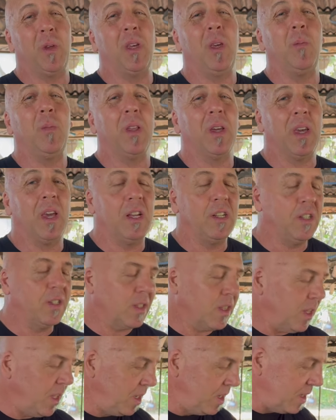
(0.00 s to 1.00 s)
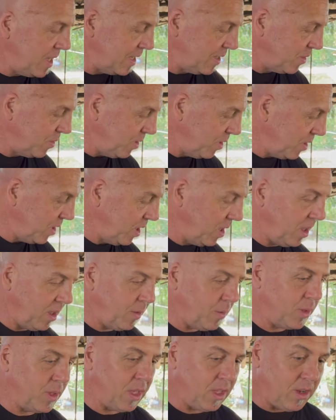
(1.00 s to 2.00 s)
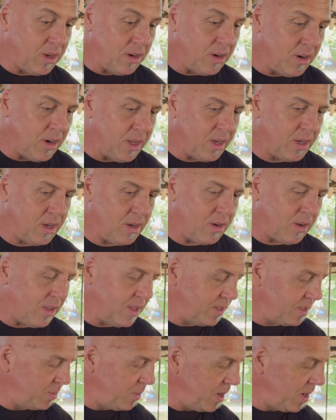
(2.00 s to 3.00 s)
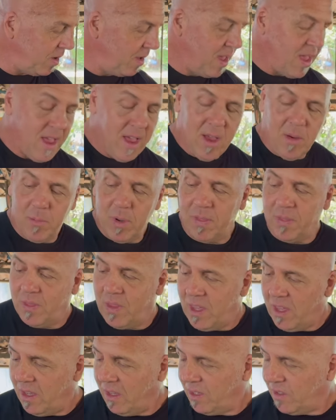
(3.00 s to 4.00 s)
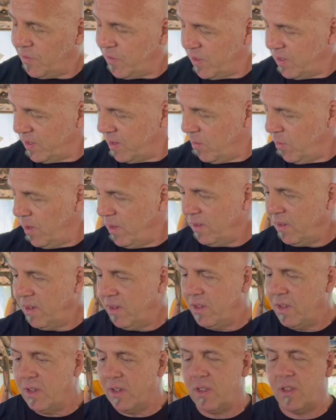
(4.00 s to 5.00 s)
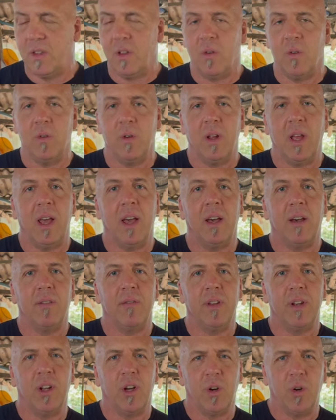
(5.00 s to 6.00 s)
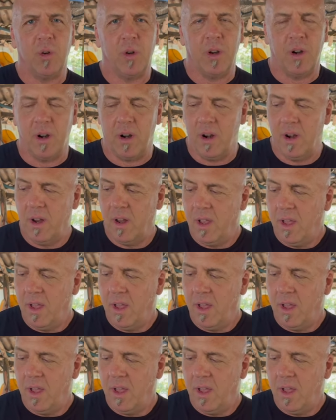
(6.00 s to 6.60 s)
keep the cages clean and that sort of thing with the urine and all the smell. But these, for some reason, just don't have an odor.